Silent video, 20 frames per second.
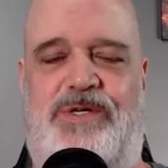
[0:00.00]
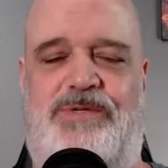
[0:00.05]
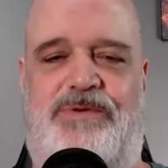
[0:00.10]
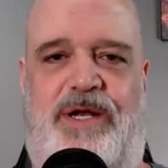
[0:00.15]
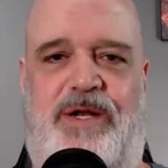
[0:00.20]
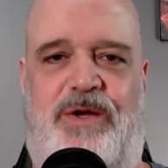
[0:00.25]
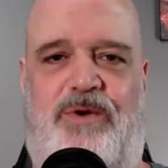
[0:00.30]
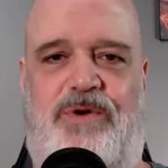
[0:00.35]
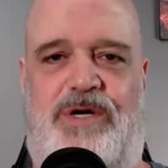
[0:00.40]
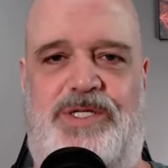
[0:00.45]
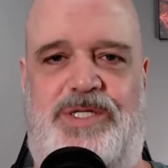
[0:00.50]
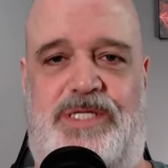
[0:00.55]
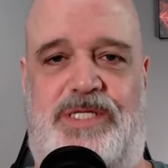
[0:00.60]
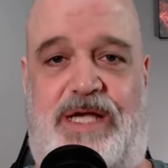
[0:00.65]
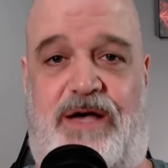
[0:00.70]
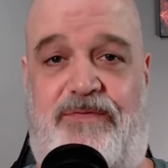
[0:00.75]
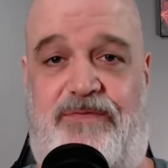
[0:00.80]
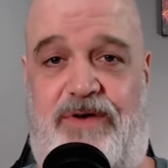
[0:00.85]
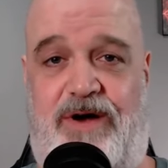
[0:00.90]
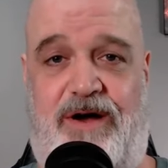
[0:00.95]
round of questions how
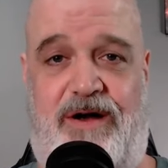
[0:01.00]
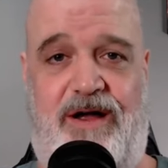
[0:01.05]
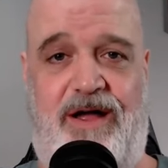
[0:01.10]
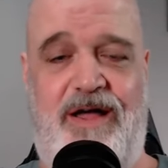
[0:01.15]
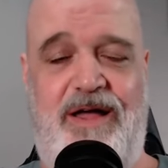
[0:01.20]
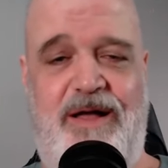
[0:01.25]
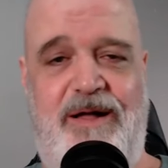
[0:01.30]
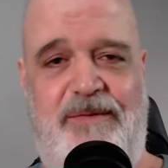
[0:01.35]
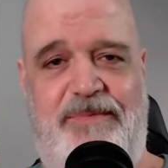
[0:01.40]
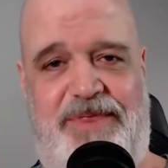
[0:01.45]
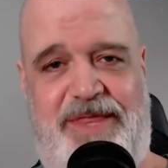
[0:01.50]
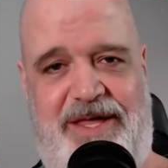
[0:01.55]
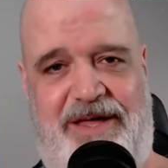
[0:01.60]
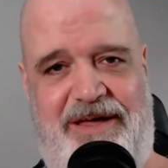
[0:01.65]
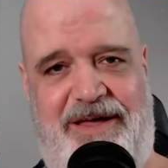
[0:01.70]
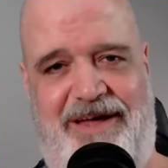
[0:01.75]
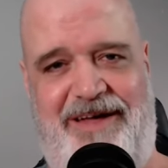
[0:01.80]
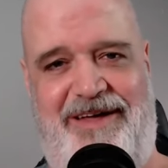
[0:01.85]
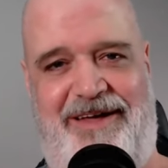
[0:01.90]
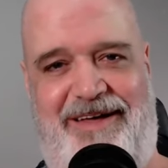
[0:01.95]
far
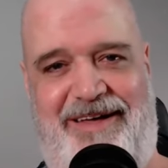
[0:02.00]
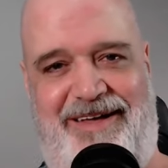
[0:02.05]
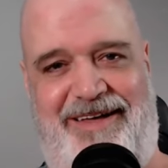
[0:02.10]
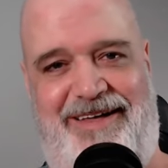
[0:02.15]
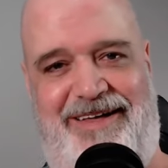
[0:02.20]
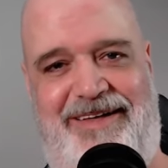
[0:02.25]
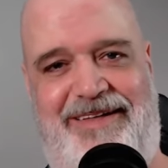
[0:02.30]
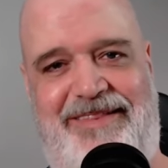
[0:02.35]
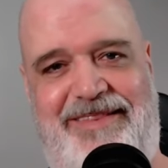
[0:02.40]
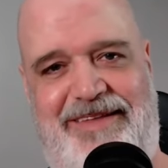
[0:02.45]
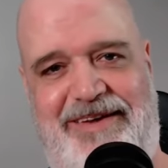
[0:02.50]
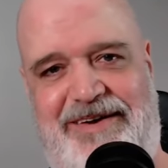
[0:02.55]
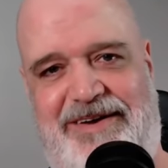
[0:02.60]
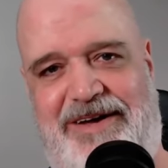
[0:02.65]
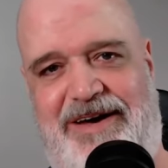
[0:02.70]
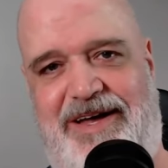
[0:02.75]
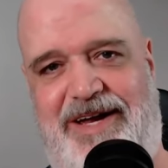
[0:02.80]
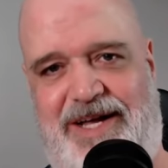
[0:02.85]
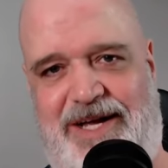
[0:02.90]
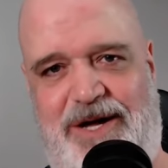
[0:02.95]
they're
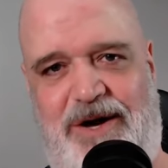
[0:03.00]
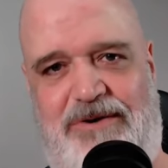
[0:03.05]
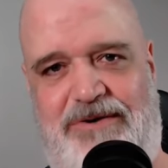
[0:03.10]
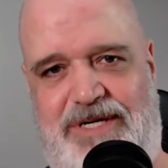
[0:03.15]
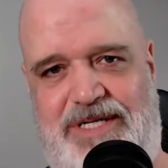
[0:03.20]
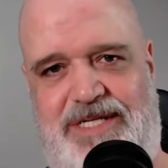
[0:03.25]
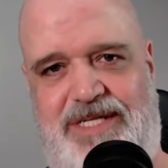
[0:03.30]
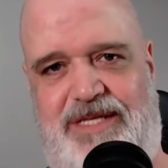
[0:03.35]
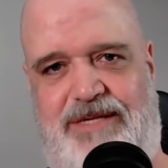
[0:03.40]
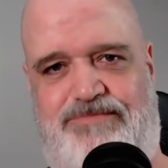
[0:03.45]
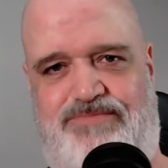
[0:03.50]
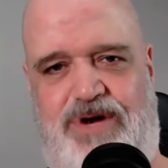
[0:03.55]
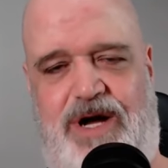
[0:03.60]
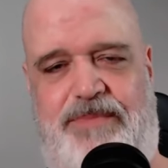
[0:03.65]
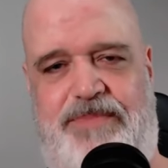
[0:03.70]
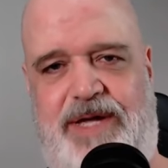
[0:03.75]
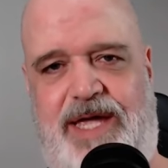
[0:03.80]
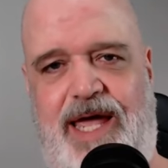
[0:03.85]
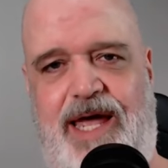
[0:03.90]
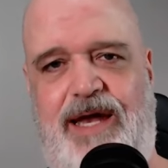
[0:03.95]
going to go into the
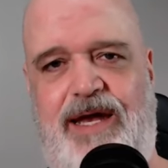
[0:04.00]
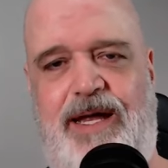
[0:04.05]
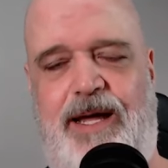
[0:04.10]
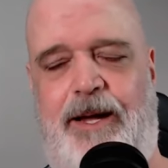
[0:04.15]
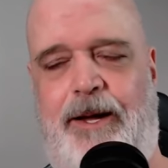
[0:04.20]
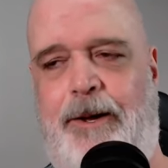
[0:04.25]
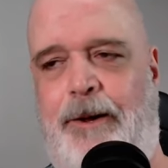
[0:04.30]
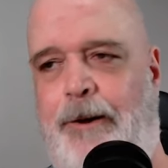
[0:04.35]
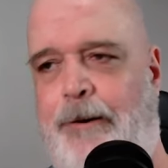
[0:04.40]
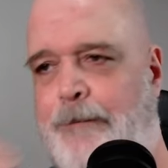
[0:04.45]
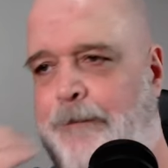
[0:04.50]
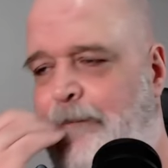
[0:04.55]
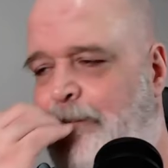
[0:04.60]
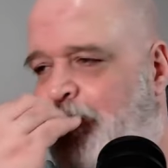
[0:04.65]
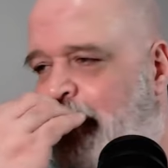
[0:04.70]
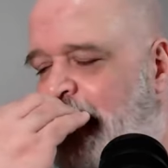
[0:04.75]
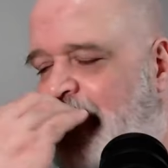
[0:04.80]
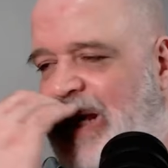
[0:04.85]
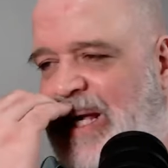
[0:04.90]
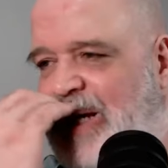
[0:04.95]
propaganda.
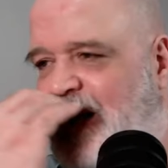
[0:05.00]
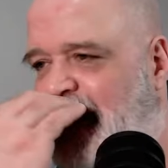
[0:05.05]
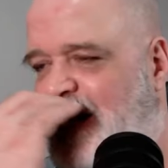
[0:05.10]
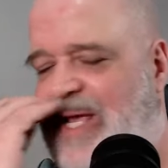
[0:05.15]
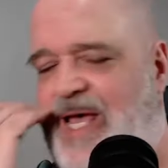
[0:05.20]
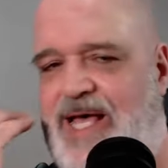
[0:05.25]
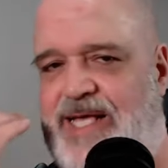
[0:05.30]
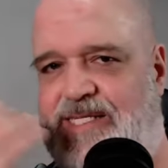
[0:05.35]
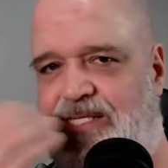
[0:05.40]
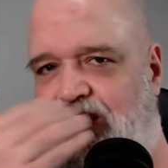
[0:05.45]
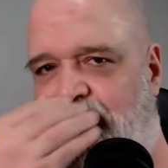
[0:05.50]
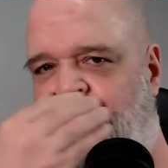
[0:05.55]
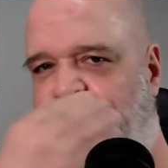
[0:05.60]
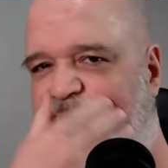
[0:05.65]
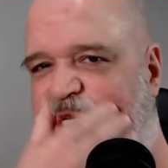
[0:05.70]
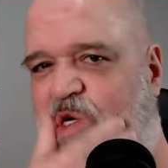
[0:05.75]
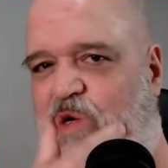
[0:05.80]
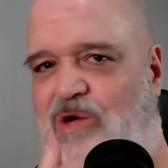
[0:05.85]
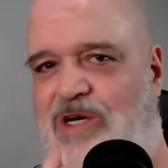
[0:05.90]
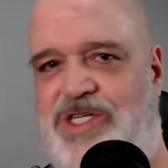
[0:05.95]
And he asks the
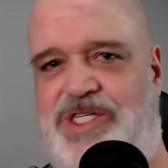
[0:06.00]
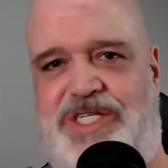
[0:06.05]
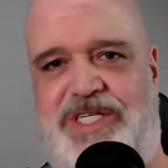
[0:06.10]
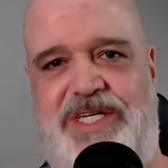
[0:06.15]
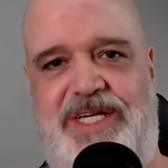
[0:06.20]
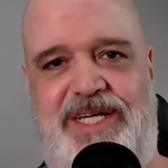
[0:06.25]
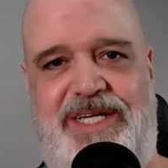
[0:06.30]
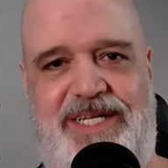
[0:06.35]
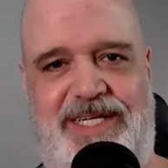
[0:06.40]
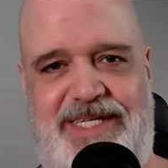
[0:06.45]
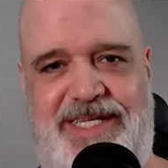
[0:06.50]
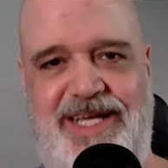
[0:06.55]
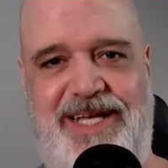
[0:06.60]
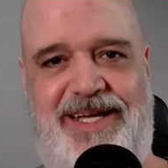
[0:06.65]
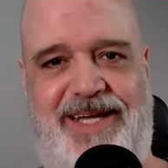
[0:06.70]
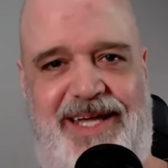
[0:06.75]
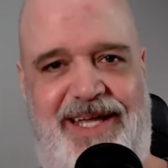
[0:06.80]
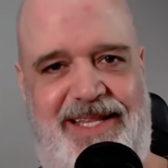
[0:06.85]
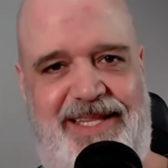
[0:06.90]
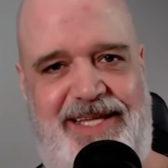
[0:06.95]
question, he
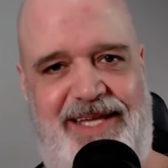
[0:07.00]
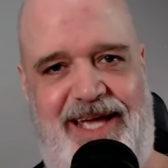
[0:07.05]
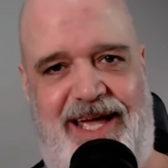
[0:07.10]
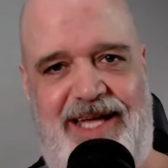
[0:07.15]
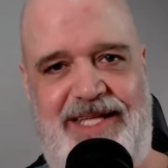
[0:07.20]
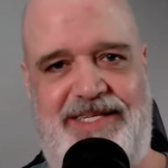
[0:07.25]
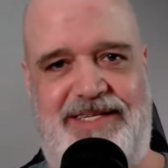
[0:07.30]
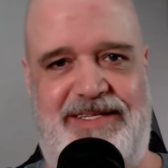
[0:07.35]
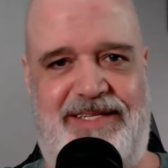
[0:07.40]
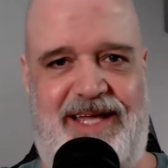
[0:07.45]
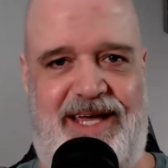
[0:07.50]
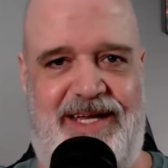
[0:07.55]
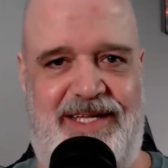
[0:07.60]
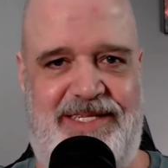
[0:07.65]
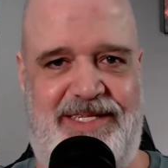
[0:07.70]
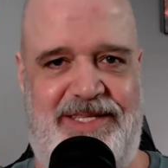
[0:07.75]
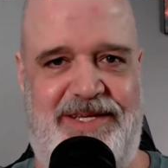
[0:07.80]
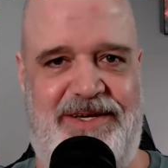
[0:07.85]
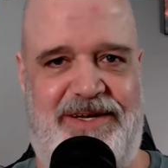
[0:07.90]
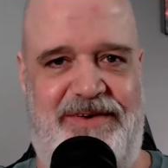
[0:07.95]
doesn't get the answer that
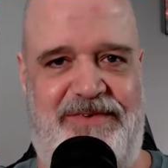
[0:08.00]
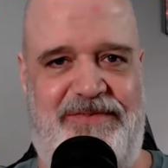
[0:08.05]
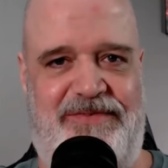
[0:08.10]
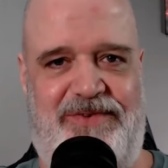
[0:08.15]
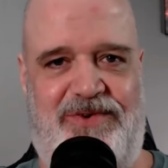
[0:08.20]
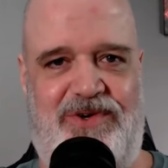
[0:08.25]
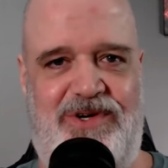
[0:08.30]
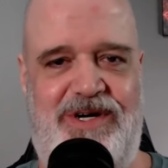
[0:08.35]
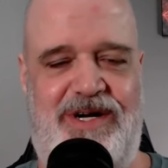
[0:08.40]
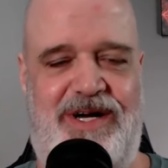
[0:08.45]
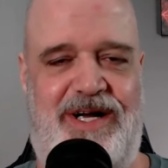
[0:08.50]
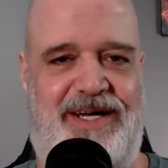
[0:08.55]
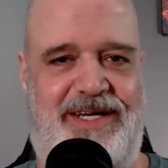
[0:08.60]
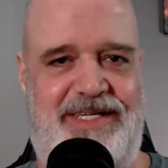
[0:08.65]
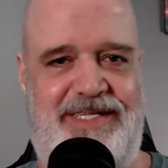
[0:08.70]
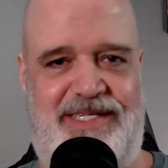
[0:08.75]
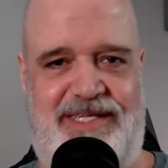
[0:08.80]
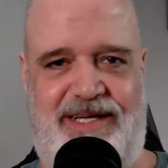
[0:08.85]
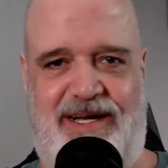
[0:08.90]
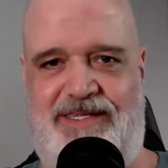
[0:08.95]
he's looking for, and he
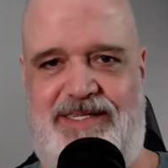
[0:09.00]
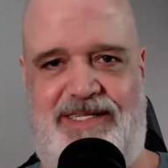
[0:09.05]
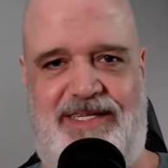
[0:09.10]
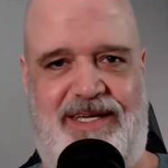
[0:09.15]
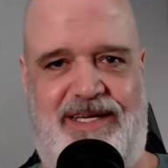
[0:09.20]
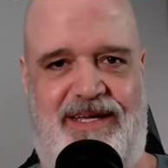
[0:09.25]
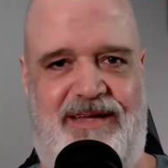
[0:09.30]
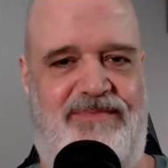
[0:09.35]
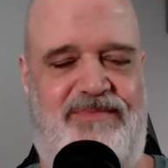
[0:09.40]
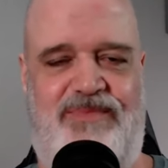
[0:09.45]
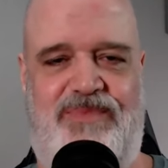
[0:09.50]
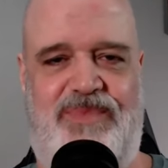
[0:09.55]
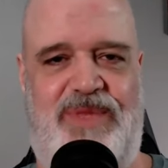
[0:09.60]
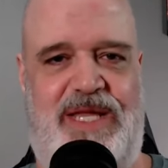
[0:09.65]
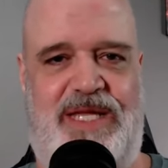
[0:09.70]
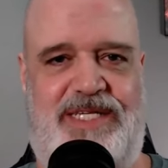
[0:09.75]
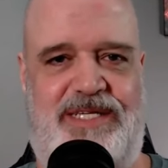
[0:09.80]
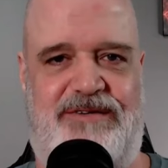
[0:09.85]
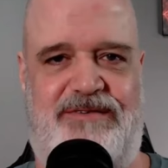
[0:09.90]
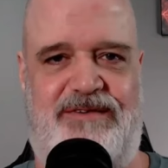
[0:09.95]
starts to
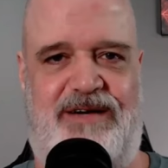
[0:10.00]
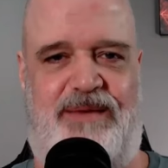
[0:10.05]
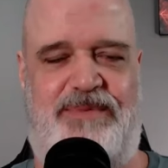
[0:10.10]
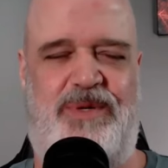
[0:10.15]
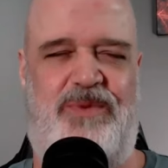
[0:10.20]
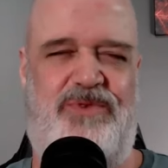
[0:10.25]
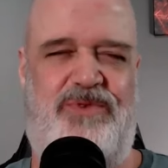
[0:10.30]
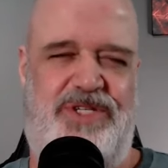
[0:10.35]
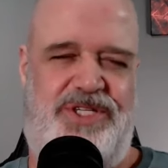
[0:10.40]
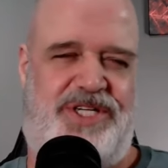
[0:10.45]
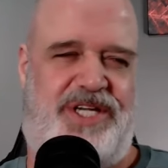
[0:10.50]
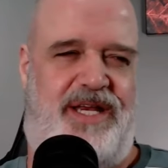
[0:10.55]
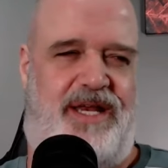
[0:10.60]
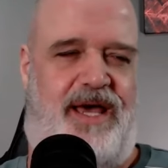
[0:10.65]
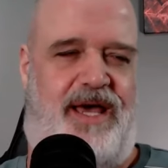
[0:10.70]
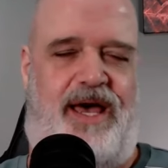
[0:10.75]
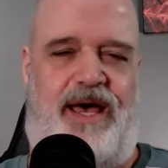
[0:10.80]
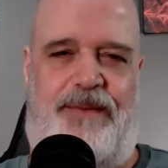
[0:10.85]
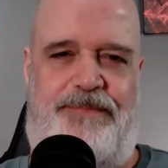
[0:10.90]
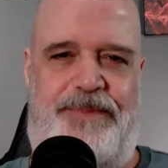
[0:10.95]
interrupt him, which can
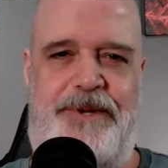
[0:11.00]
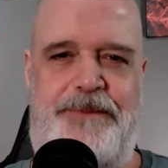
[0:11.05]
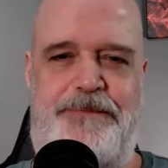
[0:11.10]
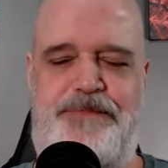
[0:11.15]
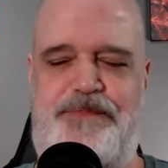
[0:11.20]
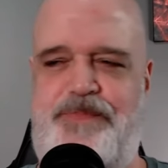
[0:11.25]
happen.